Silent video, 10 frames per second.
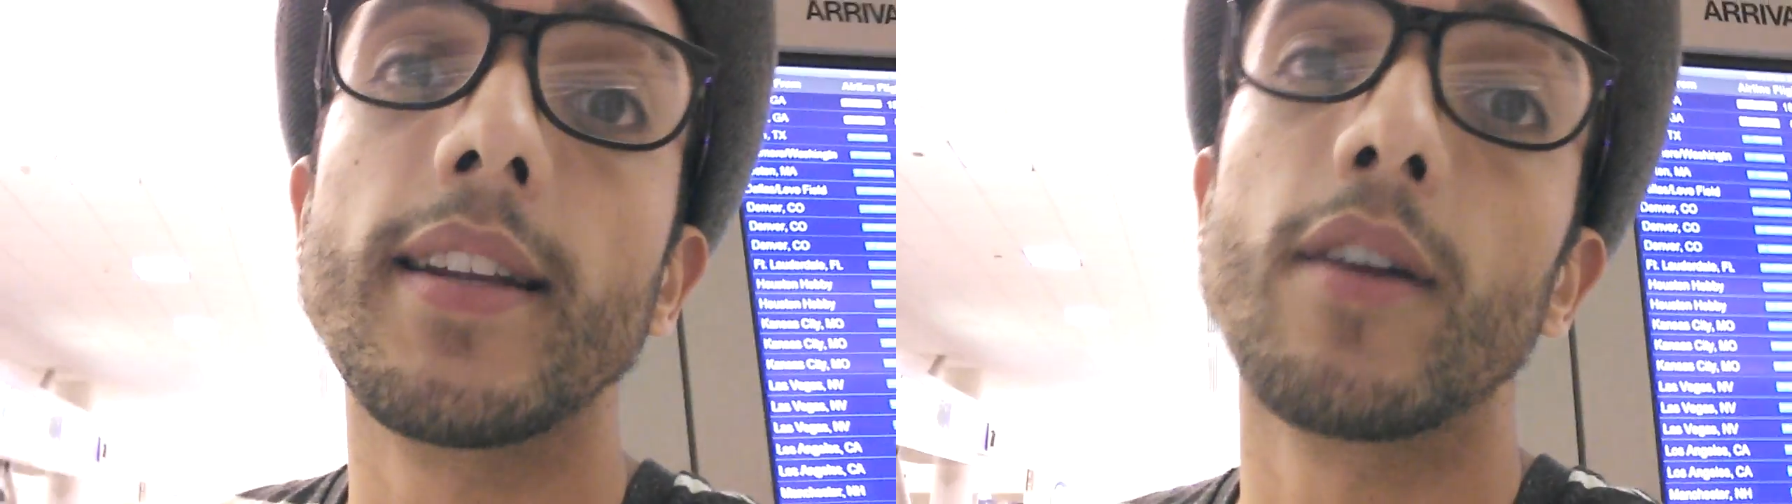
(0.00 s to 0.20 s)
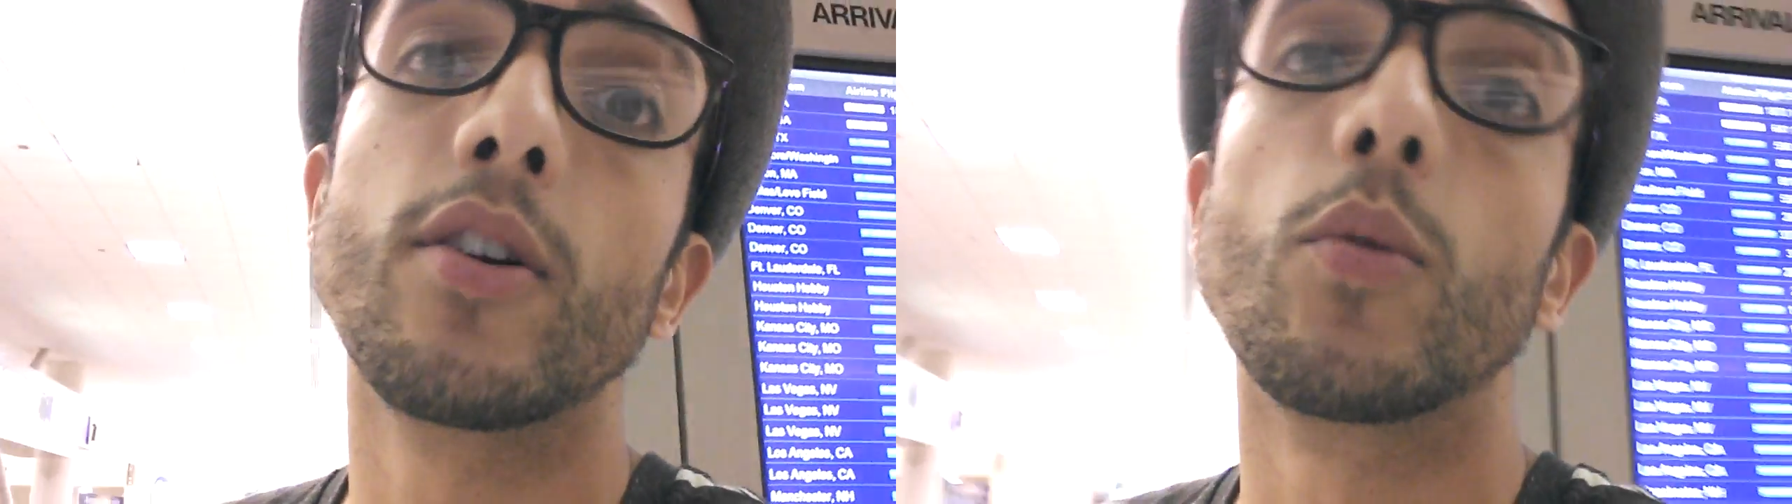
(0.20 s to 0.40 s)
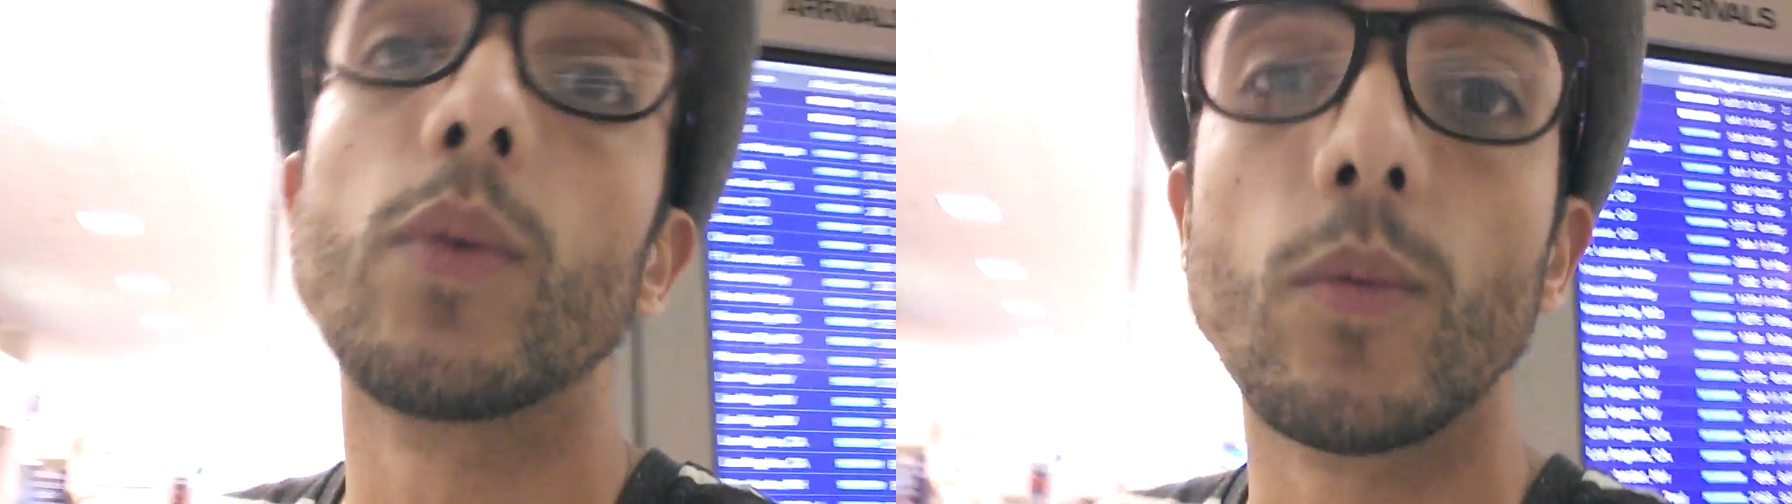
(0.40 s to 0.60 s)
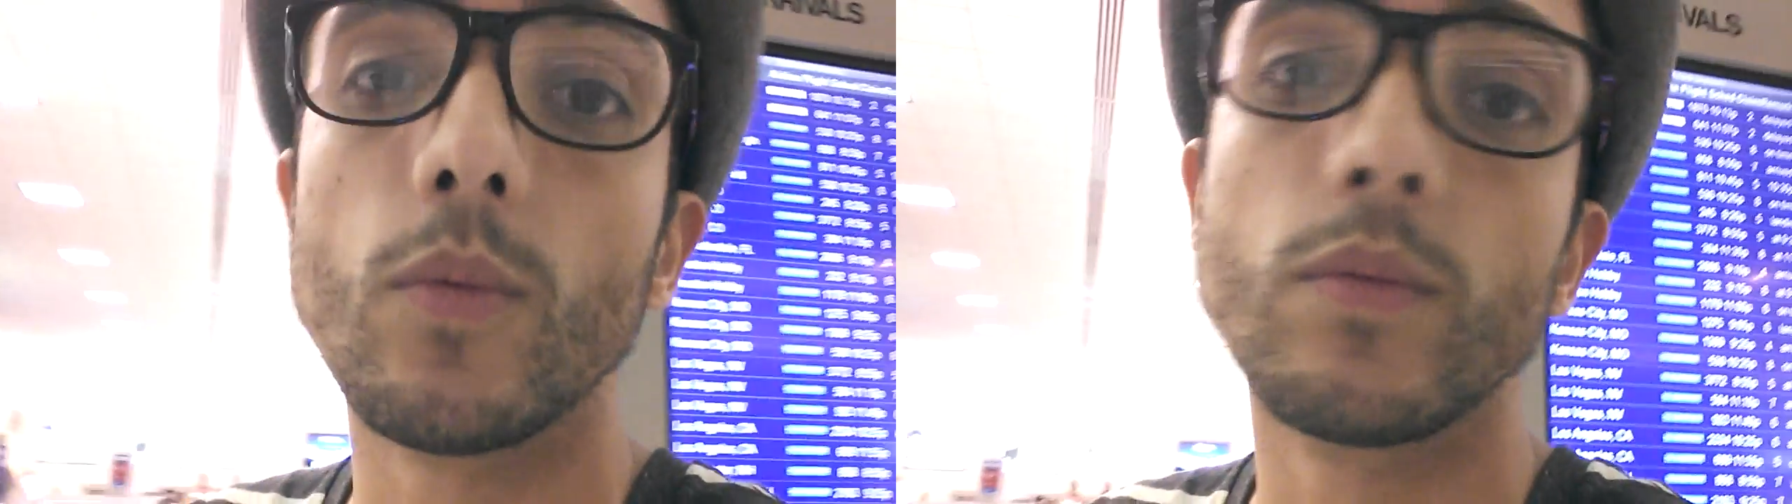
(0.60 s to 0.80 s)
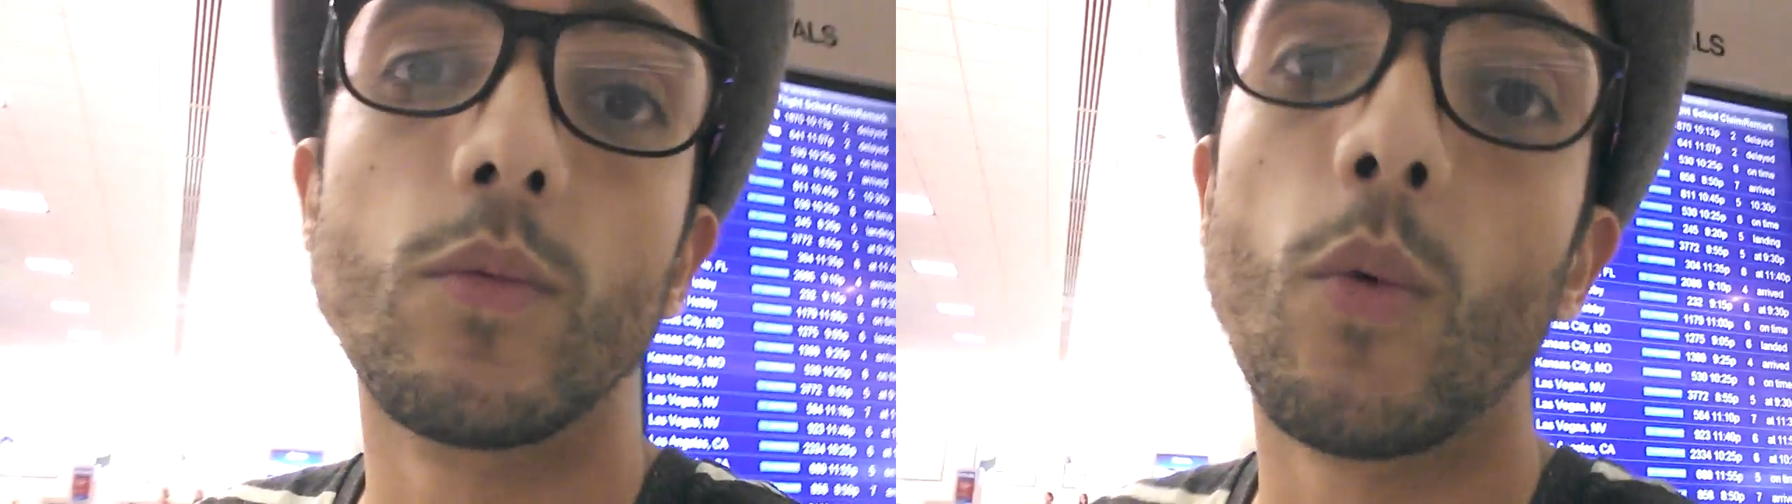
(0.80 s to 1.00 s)
They don't know
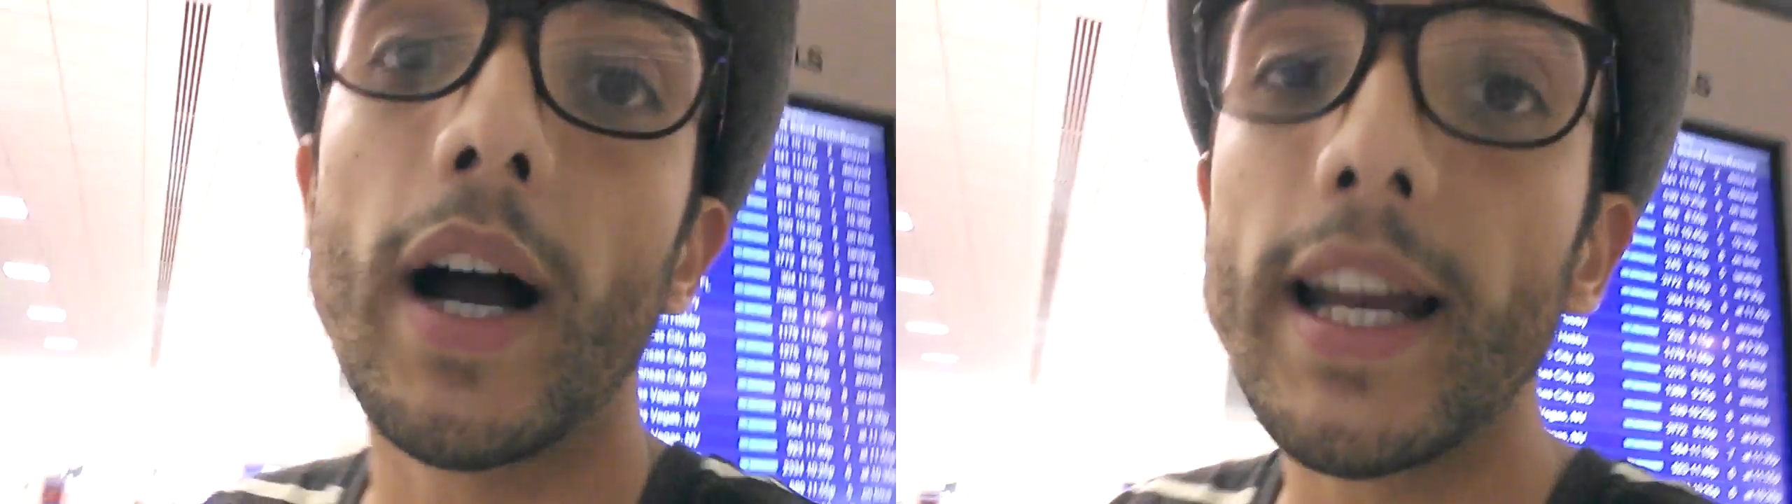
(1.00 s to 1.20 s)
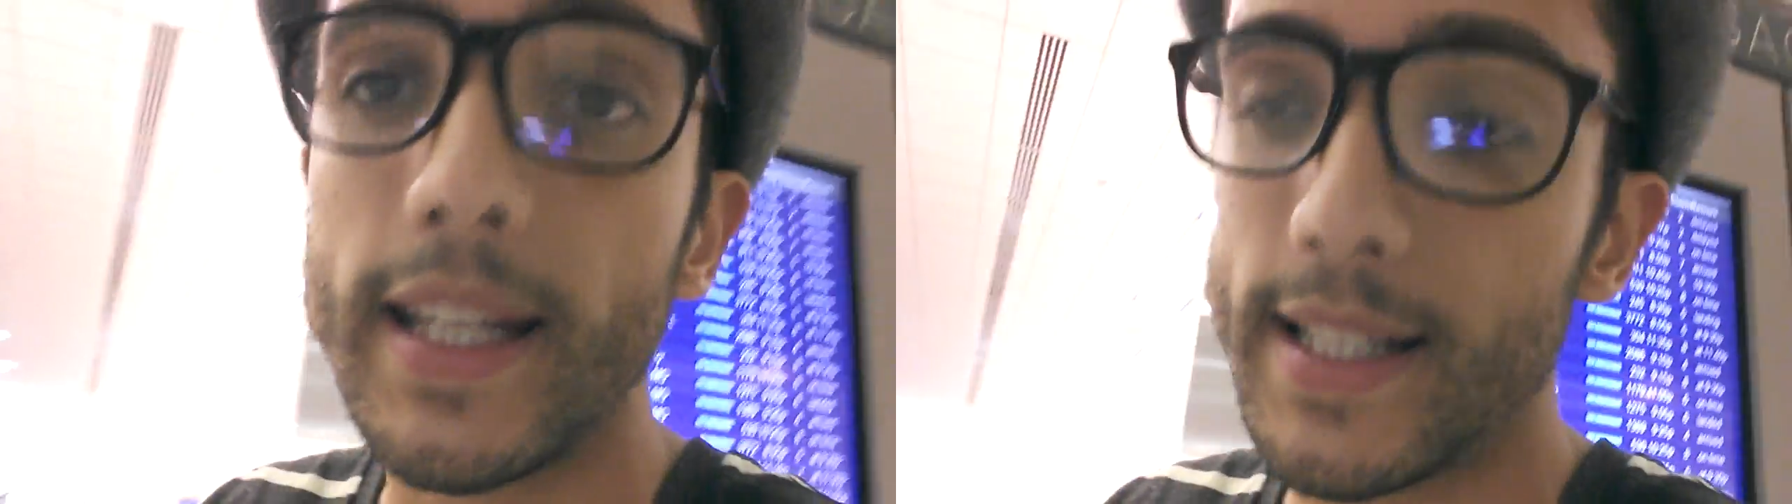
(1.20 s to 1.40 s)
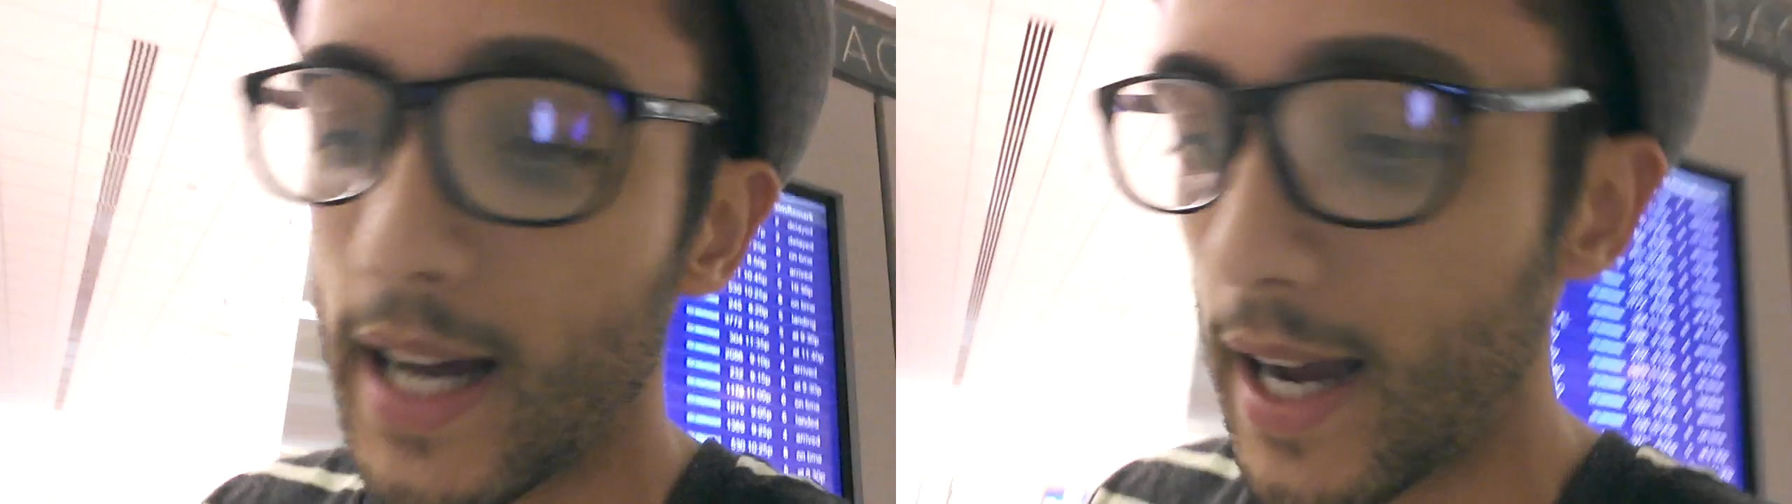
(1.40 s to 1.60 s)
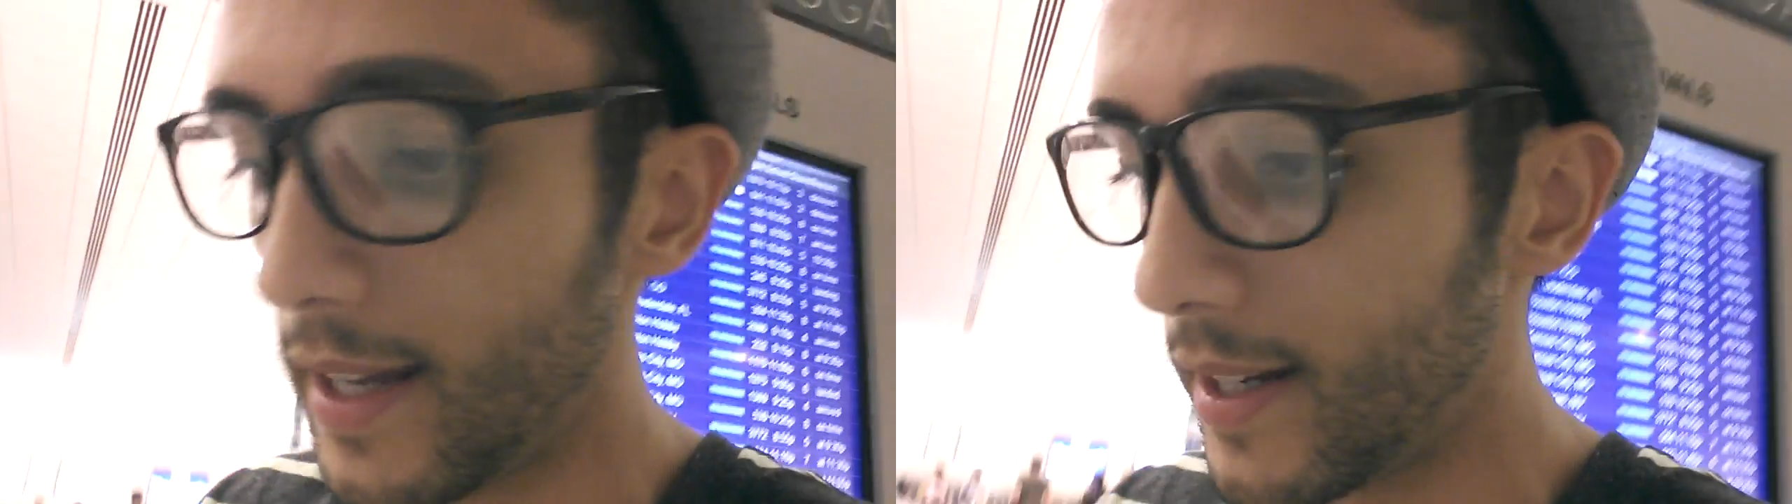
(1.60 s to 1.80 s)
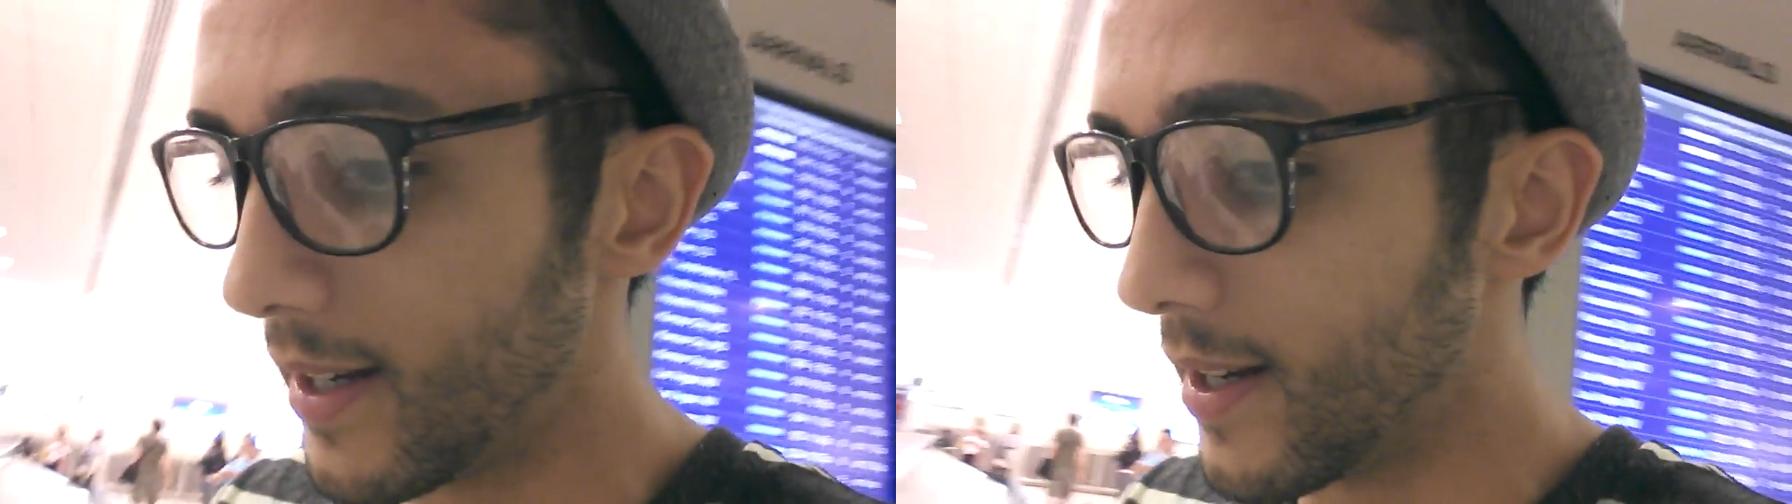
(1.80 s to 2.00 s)
why he died,